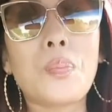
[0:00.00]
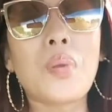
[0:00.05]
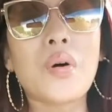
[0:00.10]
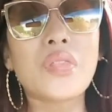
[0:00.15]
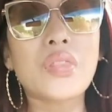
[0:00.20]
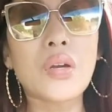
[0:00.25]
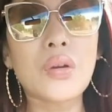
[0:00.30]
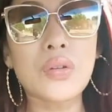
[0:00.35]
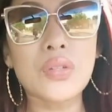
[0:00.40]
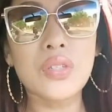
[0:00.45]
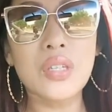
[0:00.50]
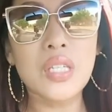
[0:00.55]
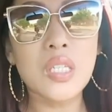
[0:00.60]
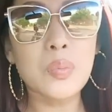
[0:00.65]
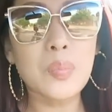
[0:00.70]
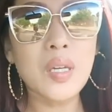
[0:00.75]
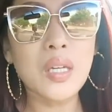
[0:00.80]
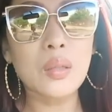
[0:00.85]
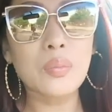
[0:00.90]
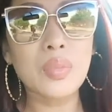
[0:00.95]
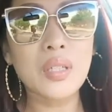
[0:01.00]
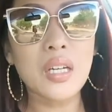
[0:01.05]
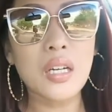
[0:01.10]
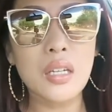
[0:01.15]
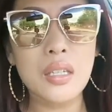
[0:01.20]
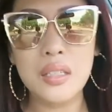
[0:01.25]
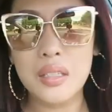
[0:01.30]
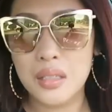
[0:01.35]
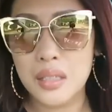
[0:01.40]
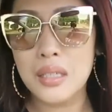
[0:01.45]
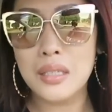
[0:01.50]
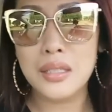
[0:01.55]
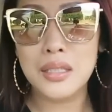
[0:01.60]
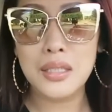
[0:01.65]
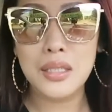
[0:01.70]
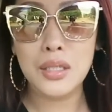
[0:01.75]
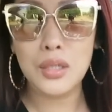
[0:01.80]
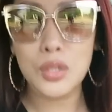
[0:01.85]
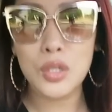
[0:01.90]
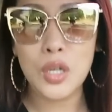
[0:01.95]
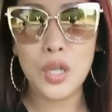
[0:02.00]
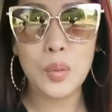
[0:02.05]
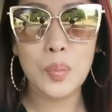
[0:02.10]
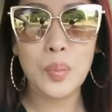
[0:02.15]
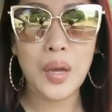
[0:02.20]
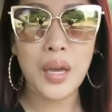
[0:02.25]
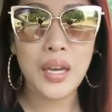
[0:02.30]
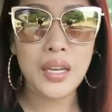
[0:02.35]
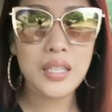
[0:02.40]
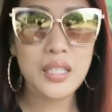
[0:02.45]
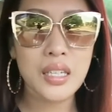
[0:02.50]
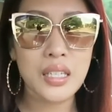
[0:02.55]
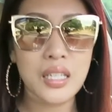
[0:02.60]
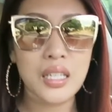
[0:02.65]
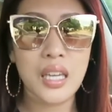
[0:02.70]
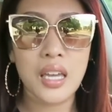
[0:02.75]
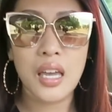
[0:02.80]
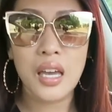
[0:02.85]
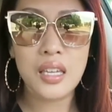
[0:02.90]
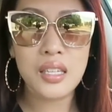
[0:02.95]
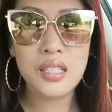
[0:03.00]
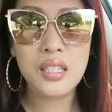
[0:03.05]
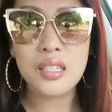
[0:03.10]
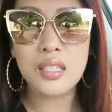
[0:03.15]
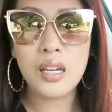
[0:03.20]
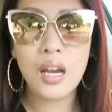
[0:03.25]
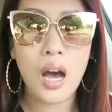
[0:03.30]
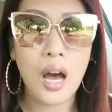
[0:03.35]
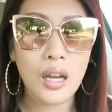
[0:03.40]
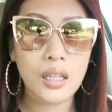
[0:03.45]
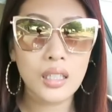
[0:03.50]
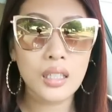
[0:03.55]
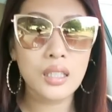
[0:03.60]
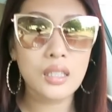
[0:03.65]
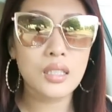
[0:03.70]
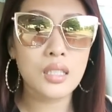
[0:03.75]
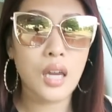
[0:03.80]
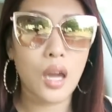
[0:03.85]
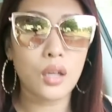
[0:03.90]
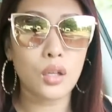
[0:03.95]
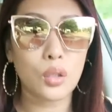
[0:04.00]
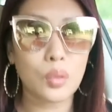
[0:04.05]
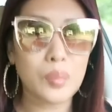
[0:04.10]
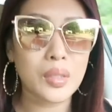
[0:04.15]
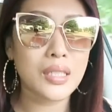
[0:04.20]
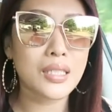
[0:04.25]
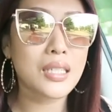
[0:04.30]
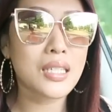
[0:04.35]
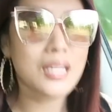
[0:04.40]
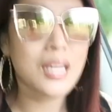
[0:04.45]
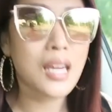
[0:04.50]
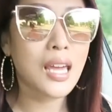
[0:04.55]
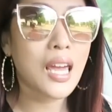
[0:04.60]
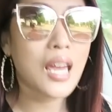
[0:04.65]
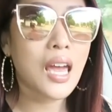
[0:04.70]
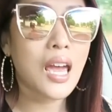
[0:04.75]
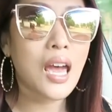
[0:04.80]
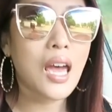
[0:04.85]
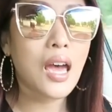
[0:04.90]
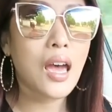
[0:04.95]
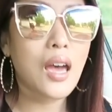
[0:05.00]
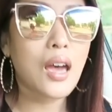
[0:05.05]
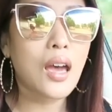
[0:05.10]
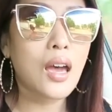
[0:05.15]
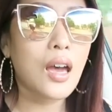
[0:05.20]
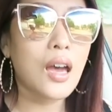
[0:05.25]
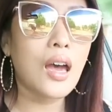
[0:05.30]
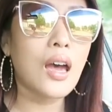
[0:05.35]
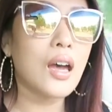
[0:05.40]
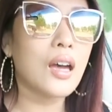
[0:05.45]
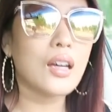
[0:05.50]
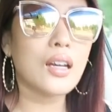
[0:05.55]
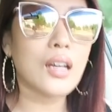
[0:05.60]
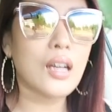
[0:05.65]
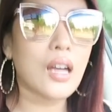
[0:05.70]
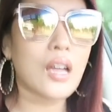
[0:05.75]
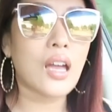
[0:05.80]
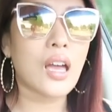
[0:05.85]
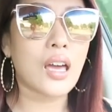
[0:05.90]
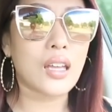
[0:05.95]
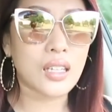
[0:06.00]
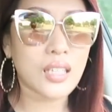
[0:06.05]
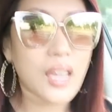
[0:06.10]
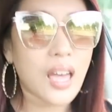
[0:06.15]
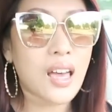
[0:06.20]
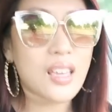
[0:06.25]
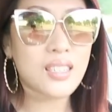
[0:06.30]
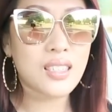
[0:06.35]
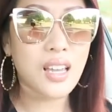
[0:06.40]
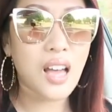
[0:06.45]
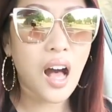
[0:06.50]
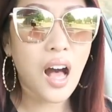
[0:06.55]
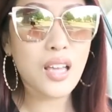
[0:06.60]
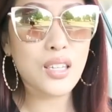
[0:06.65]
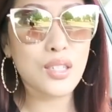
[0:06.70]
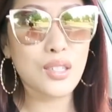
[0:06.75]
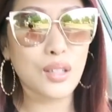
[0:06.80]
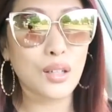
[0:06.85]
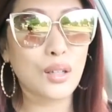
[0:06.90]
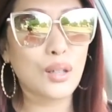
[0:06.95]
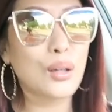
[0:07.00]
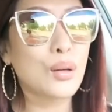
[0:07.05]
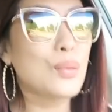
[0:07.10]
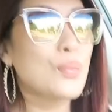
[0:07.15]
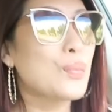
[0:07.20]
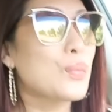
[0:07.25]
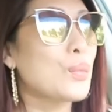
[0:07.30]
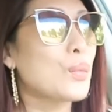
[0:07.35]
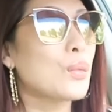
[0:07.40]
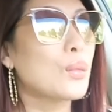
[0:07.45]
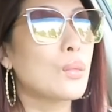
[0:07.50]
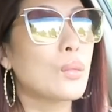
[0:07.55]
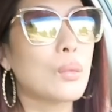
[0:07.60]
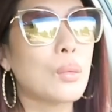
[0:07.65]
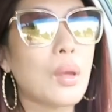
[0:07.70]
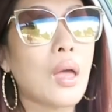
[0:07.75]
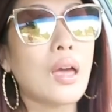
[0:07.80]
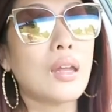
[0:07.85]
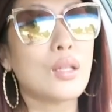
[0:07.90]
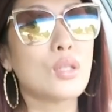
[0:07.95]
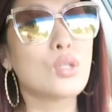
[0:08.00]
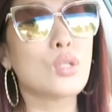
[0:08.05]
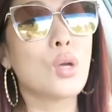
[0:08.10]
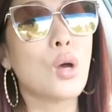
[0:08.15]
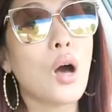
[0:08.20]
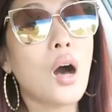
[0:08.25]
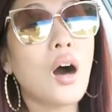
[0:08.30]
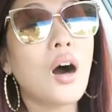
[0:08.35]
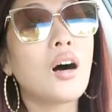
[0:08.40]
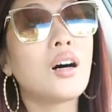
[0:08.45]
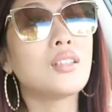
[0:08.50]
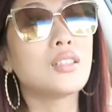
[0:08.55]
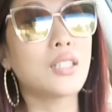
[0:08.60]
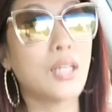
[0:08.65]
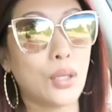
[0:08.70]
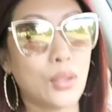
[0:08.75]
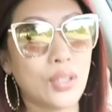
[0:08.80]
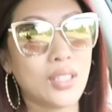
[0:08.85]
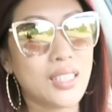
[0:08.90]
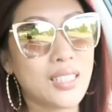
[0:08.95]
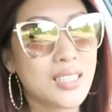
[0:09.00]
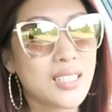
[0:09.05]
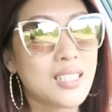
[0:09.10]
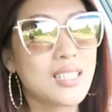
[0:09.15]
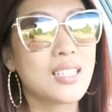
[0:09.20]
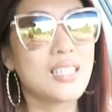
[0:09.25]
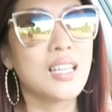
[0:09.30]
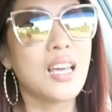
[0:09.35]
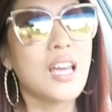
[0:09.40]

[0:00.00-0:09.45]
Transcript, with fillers: But there's the spin because it's still Chuck Bass, and he has this cocky entitlement, and he has to hustle, and it's hilarious.